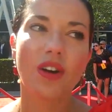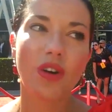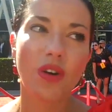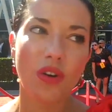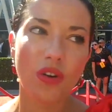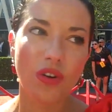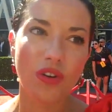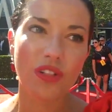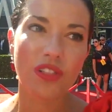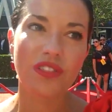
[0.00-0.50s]

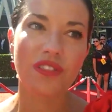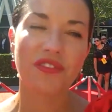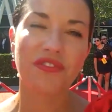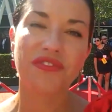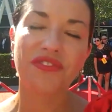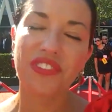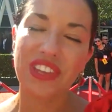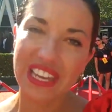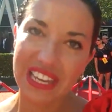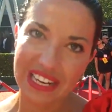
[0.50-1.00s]
all the
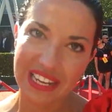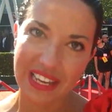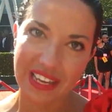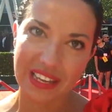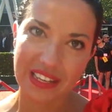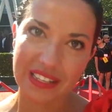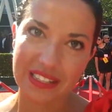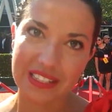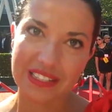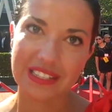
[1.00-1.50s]

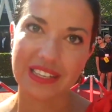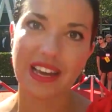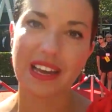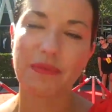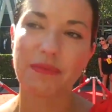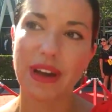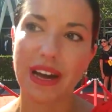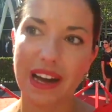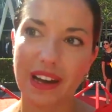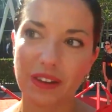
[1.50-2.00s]
feelings
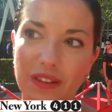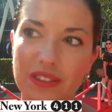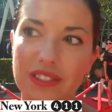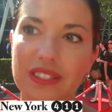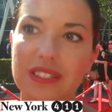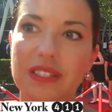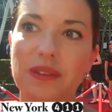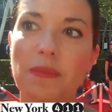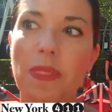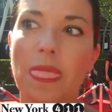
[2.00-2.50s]

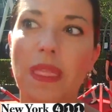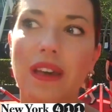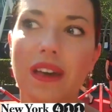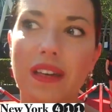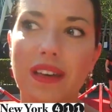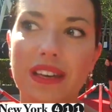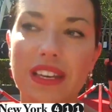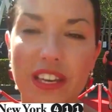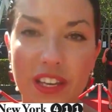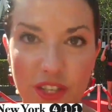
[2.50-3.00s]
about
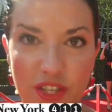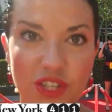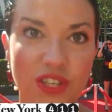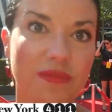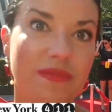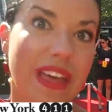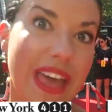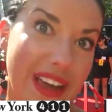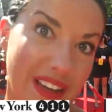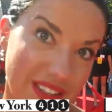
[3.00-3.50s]
each
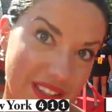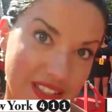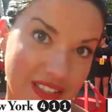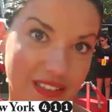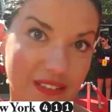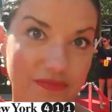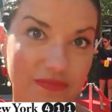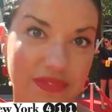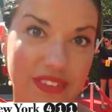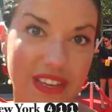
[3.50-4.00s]
actor.